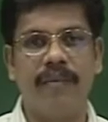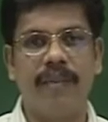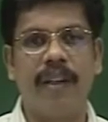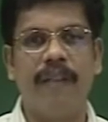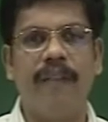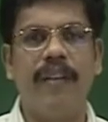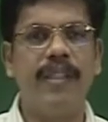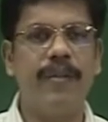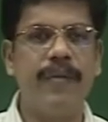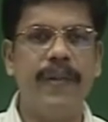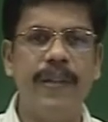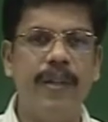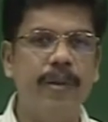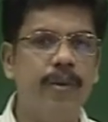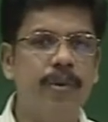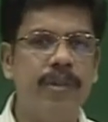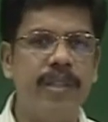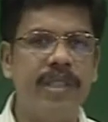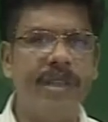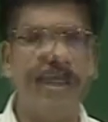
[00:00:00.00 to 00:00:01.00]
which we
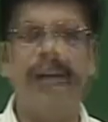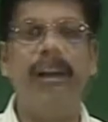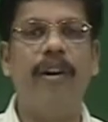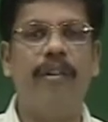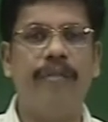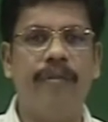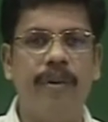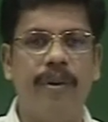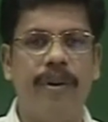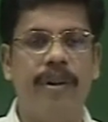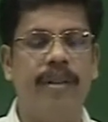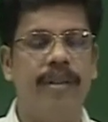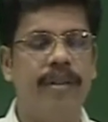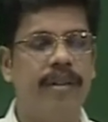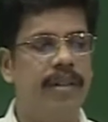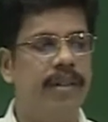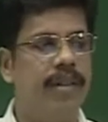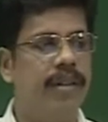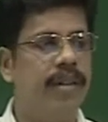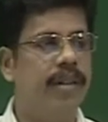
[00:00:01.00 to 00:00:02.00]
use in our food
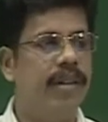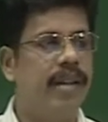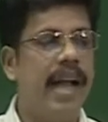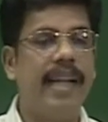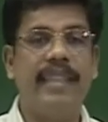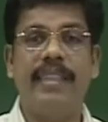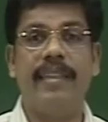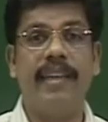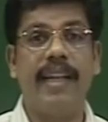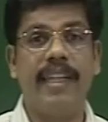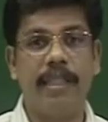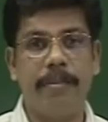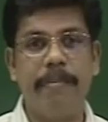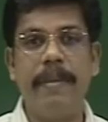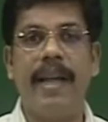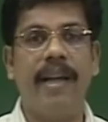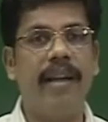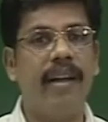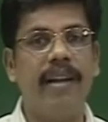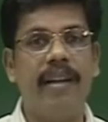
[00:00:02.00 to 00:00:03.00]
as a
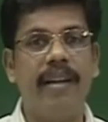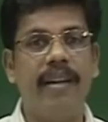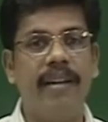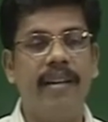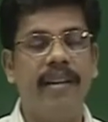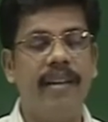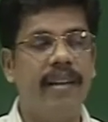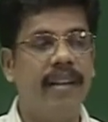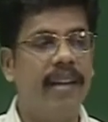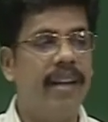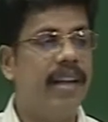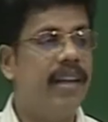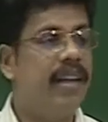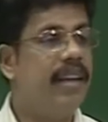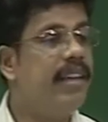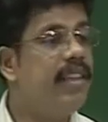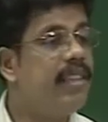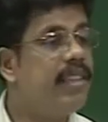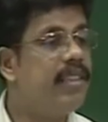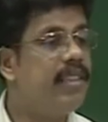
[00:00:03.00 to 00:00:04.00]
tastemaker
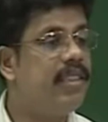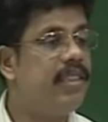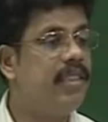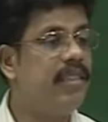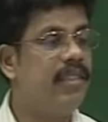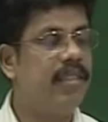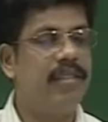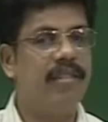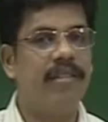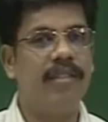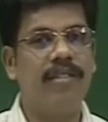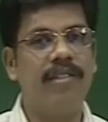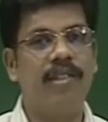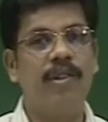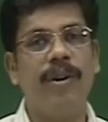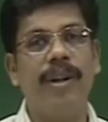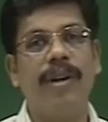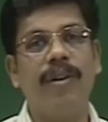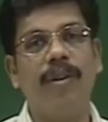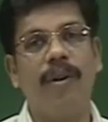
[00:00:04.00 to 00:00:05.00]
is
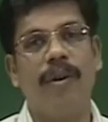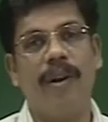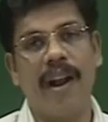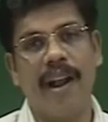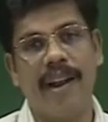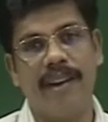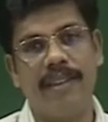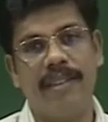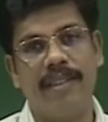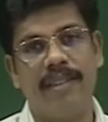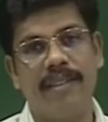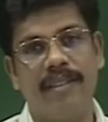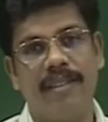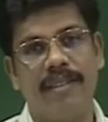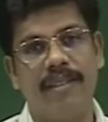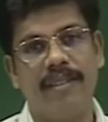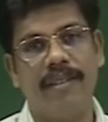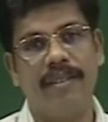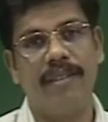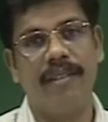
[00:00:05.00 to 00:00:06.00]
sodium chloride
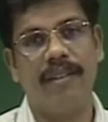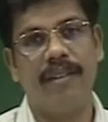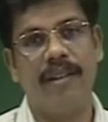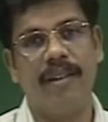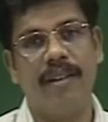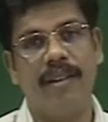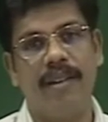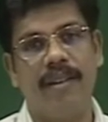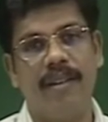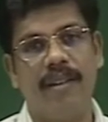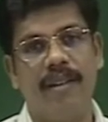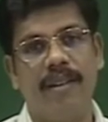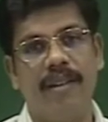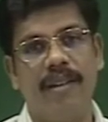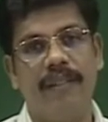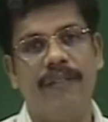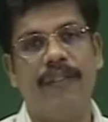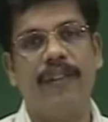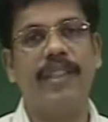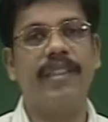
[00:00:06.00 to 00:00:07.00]

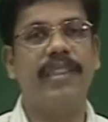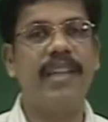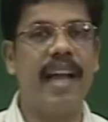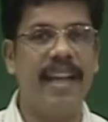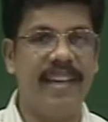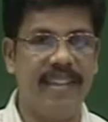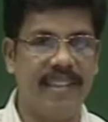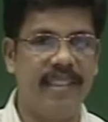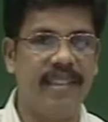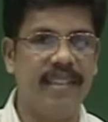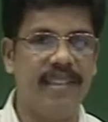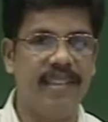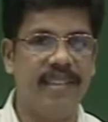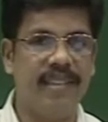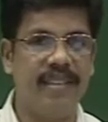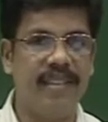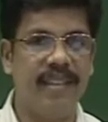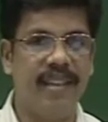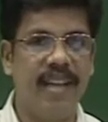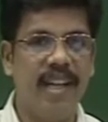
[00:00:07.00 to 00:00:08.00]
for the sciences.
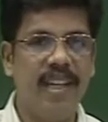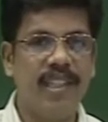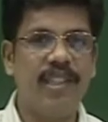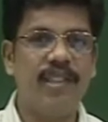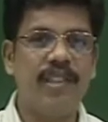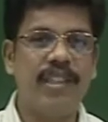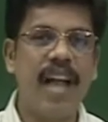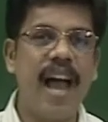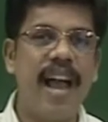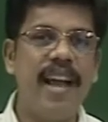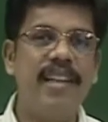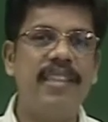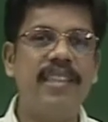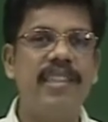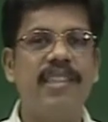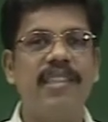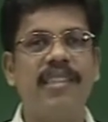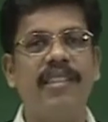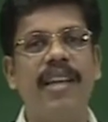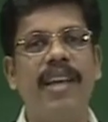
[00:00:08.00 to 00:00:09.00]
So,
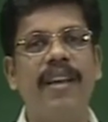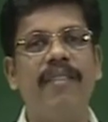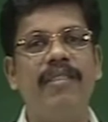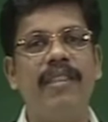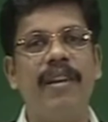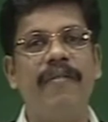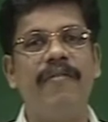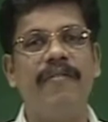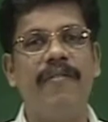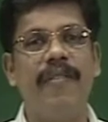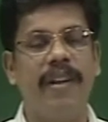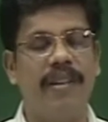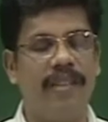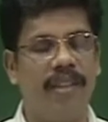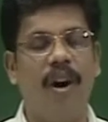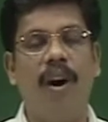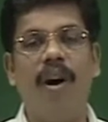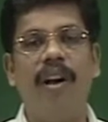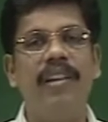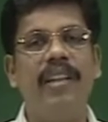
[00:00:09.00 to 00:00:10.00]
sciences gives a,
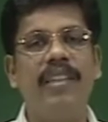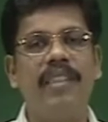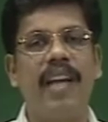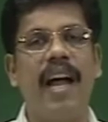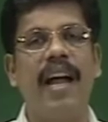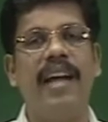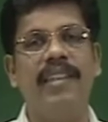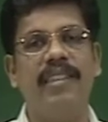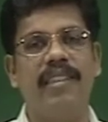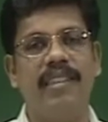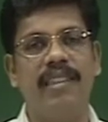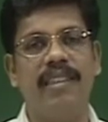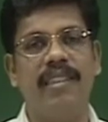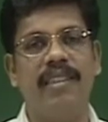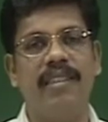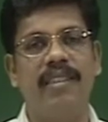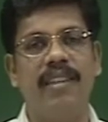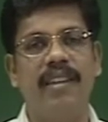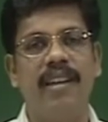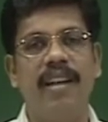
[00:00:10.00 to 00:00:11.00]
all the
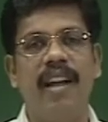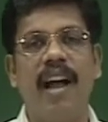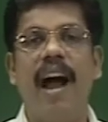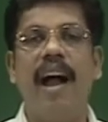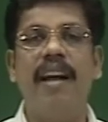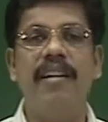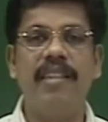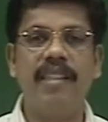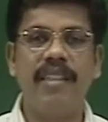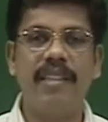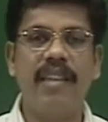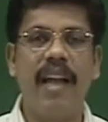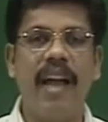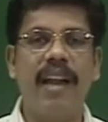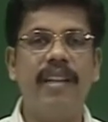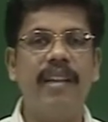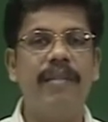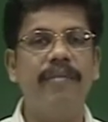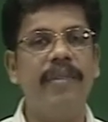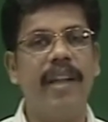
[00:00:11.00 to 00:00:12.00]
sciences
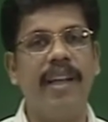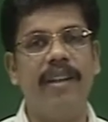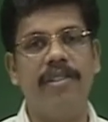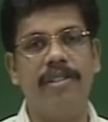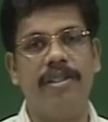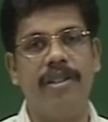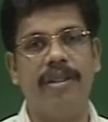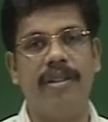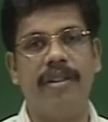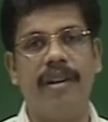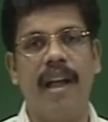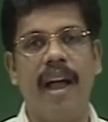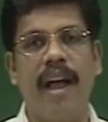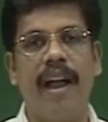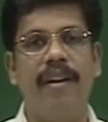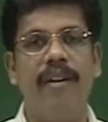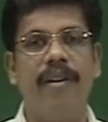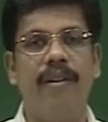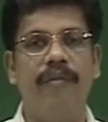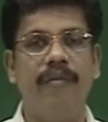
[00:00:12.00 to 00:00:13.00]
understand the nature
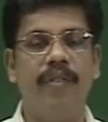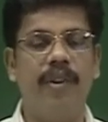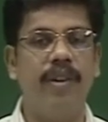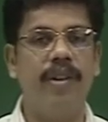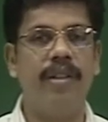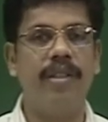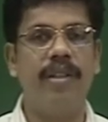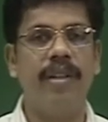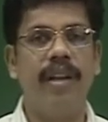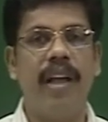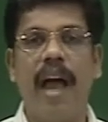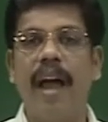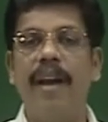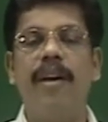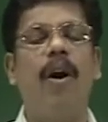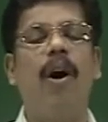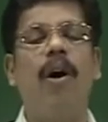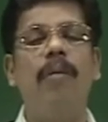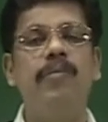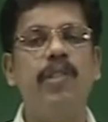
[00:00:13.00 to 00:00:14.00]
and world and
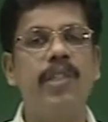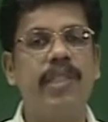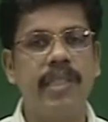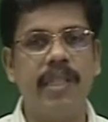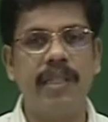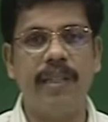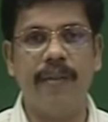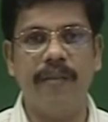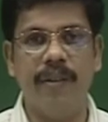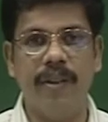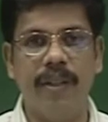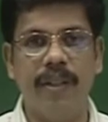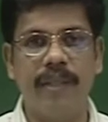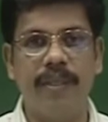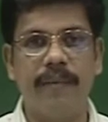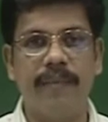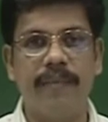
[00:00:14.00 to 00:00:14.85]
objects in the world